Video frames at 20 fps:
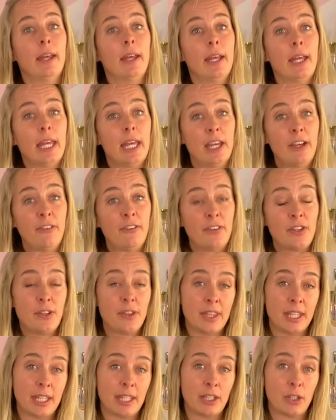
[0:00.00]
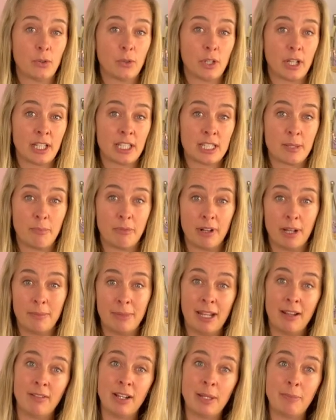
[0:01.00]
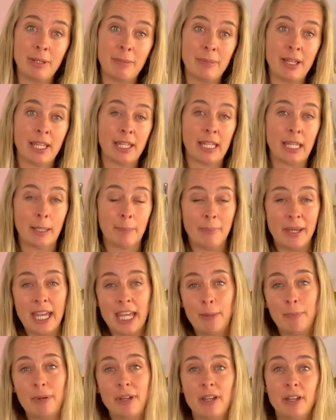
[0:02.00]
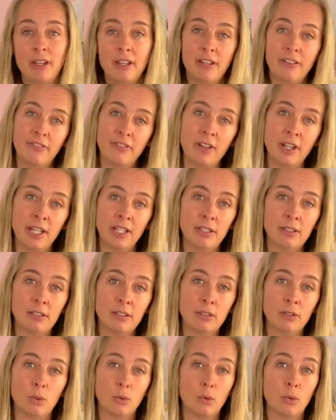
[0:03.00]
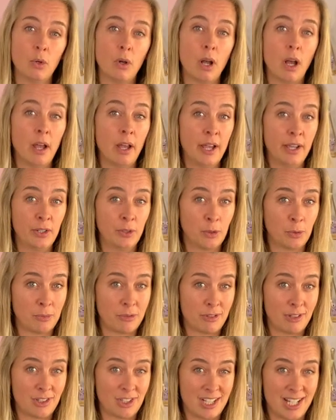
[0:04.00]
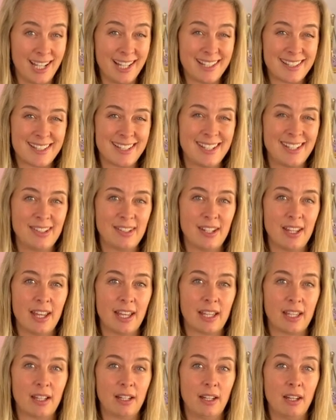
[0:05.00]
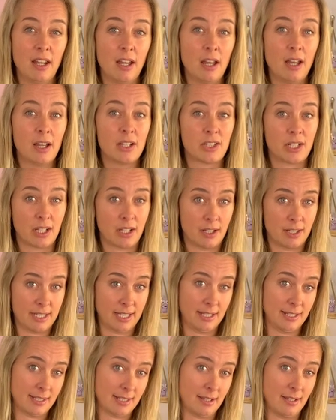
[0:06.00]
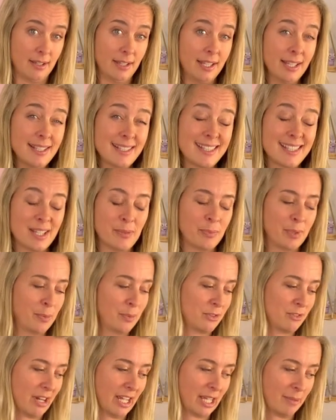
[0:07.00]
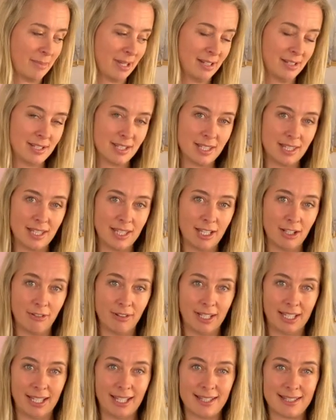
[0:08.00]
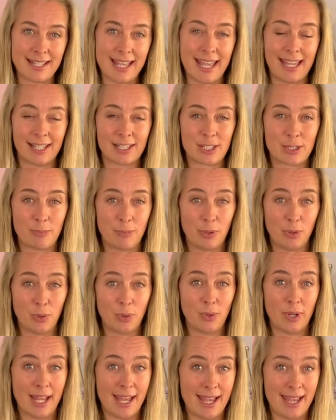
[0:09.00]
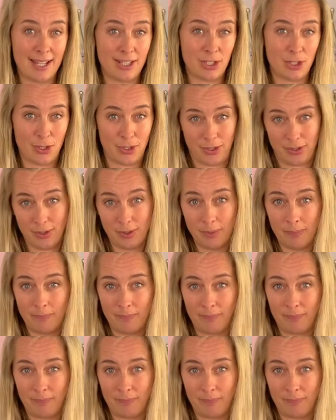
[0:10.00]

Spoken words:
If you think you're going to primarily be making paper, vinyl or iron-on projects and you'd like a larger cutting size, then we would recommend the Cricut Explorer 2.